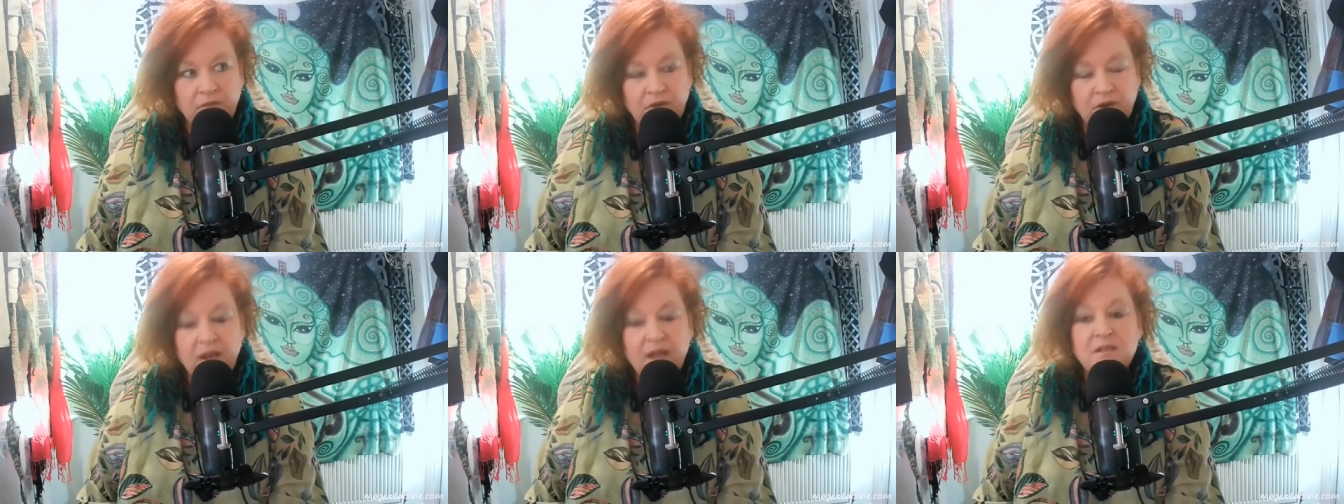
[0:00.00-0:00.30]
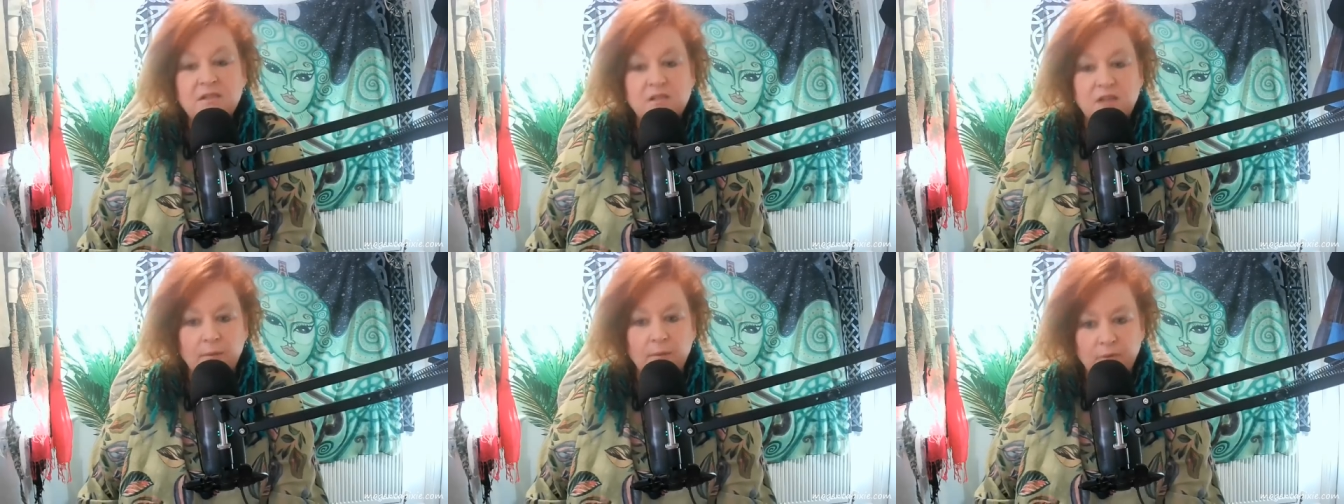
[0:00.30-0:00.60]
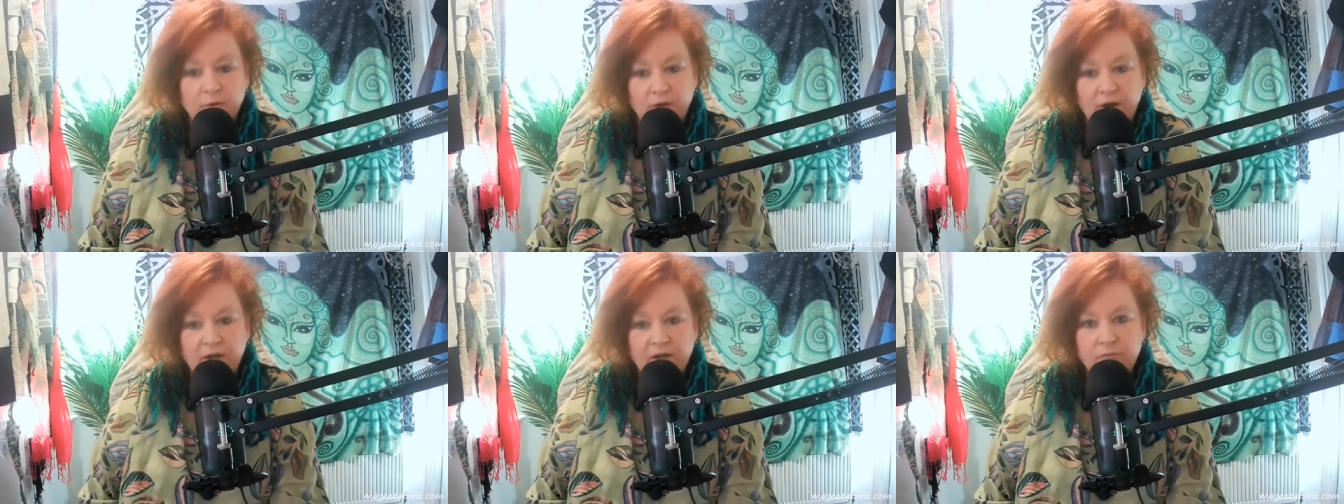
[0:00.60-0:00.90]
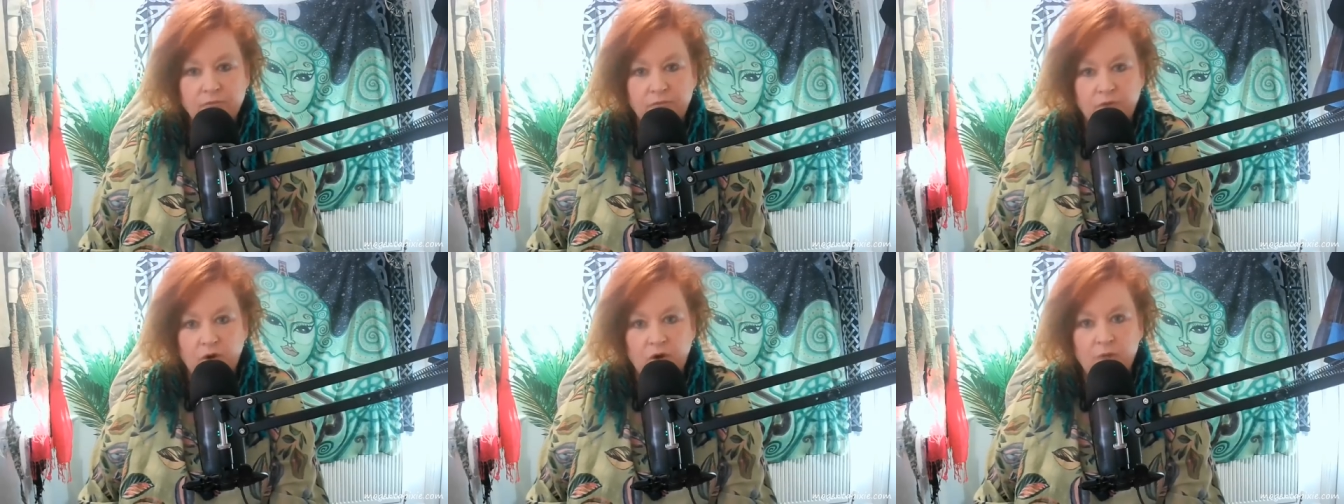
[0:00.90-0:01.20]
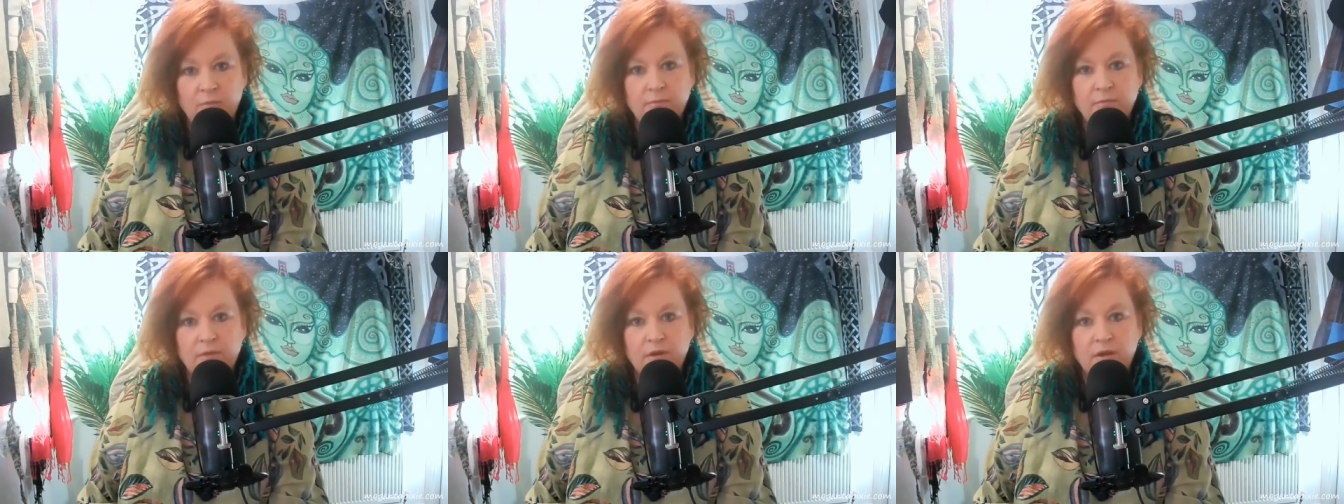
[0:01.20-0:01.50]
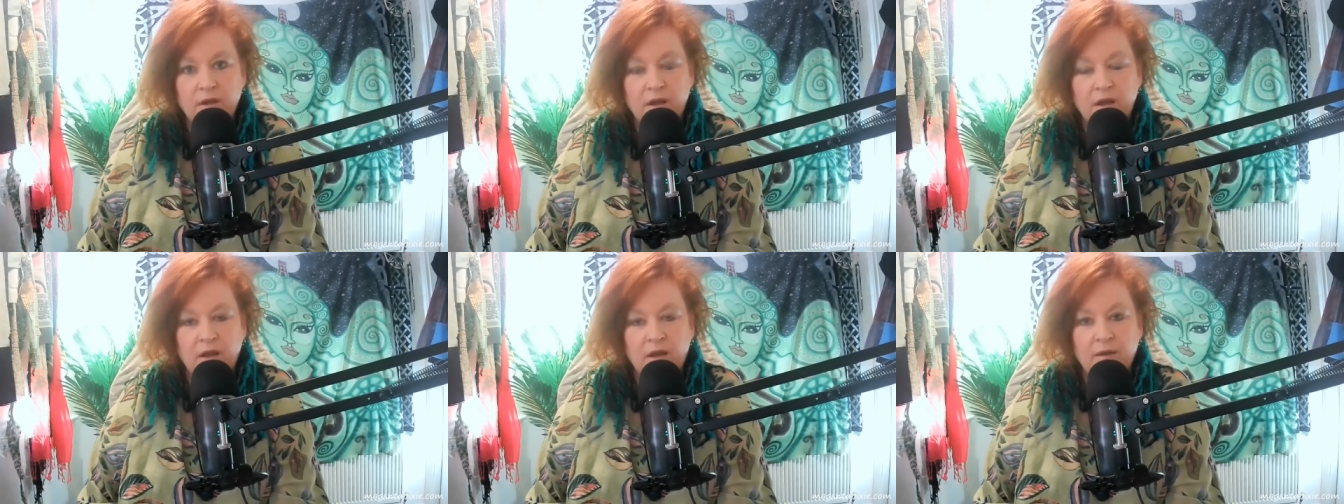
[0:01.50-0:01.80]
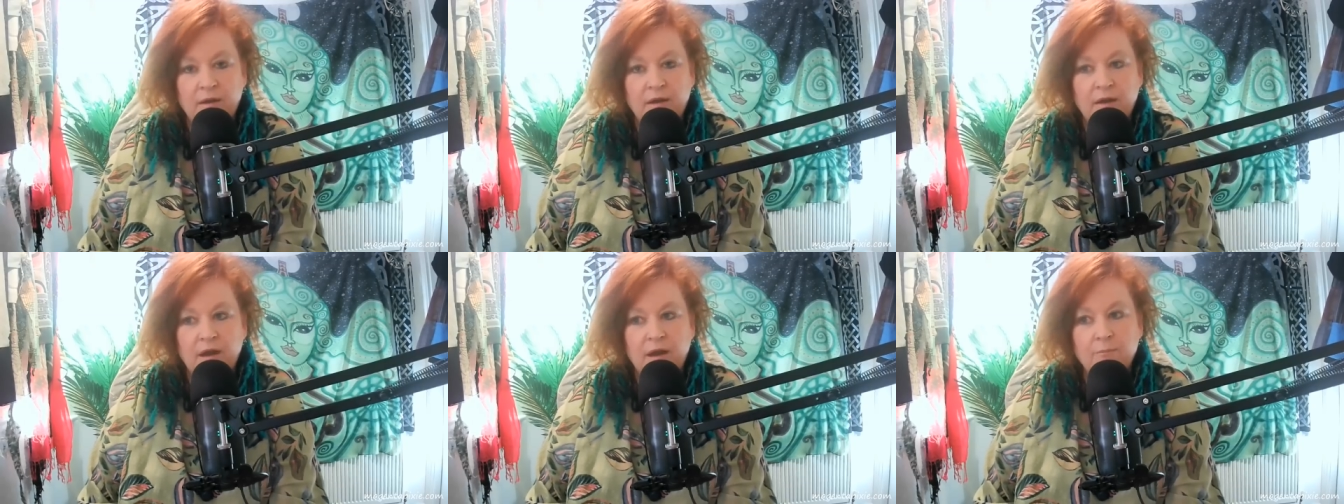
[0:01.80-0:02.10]
next upgrade from
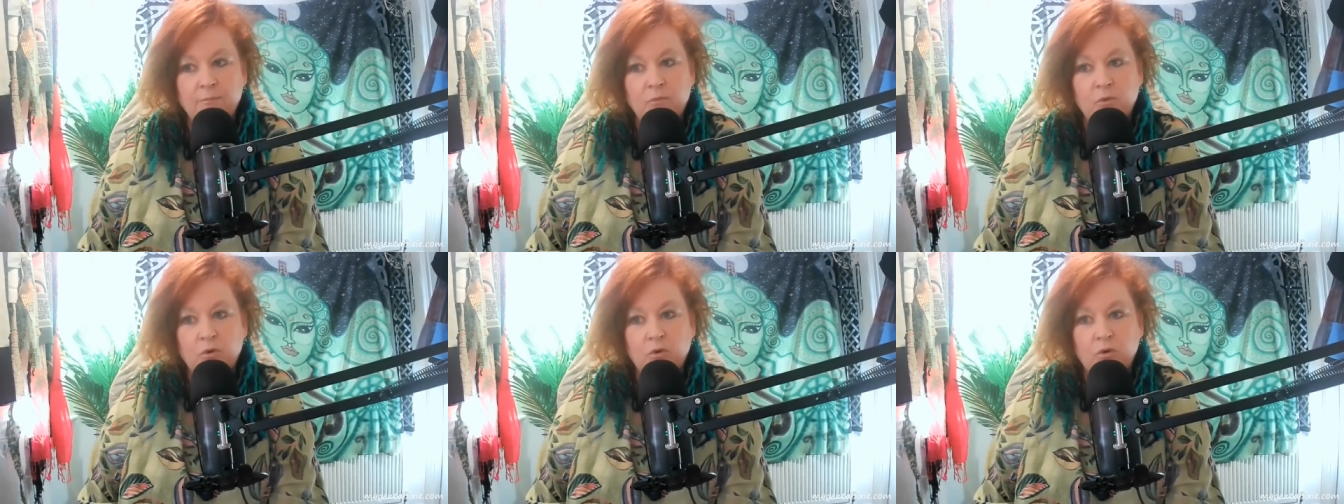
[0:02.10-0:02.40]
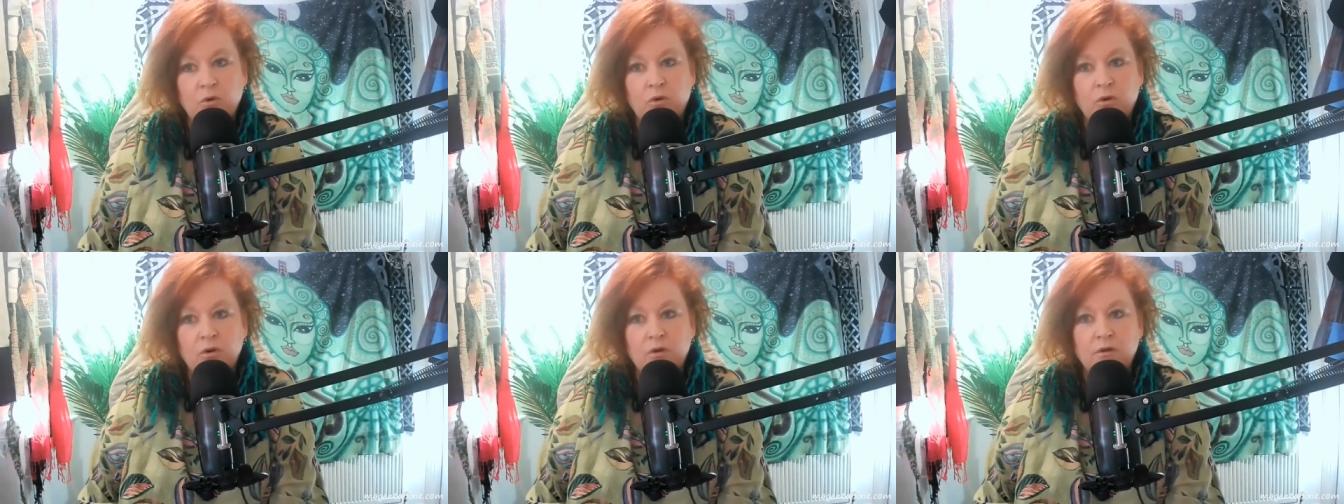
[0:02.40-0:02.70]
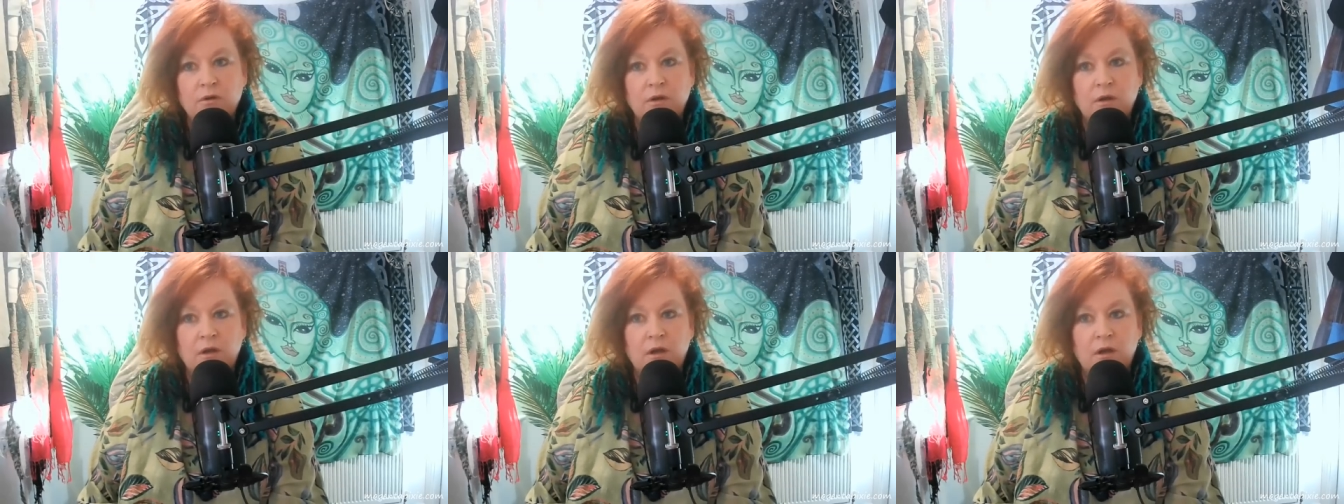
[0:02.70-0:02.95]
a more